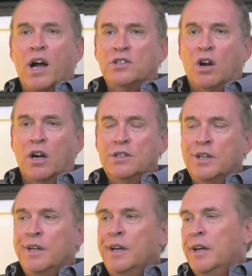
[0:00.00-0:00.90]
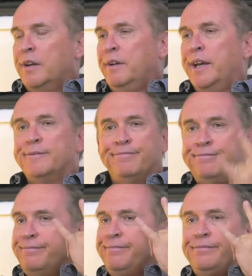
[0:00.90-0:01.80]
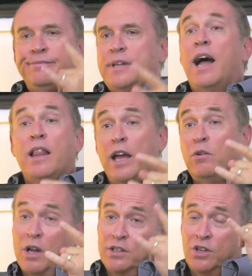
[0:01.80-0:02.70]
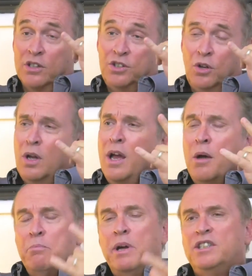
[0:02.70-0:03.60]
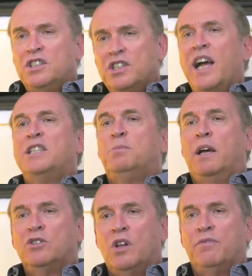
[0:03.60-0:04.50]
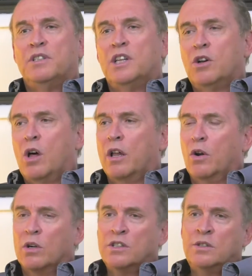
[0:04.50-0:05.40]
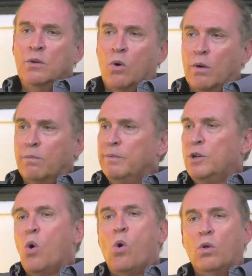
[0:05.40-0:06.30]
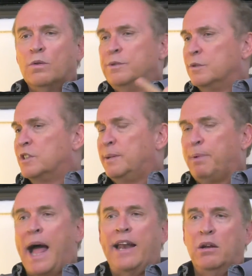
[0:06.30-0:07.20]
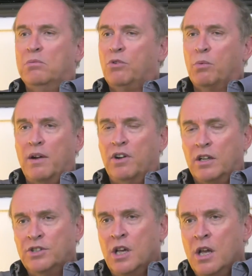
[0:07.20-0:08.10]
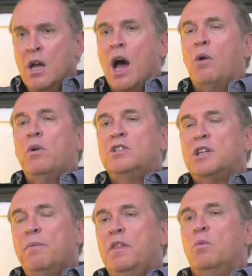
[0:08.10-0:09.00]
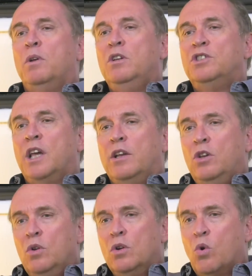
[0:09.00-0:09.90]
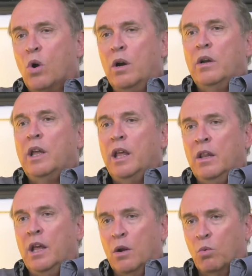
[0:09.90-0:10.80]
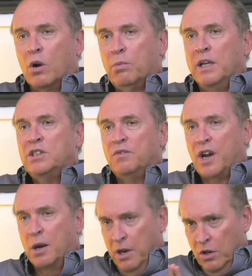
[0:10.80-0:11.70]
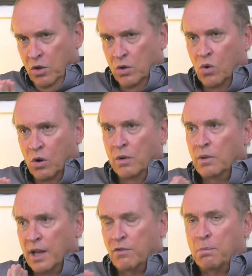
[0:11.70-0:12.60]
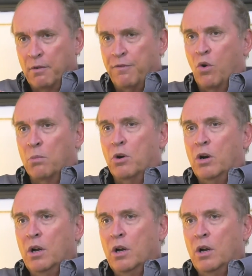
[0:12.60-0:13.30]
stars. Yeah, I like rock stars too, but it's just not special enough because they call it, or gold, platinums, or whatever else. I wanted something that when you said unicorn in a workplace environment, a unicorn level performer,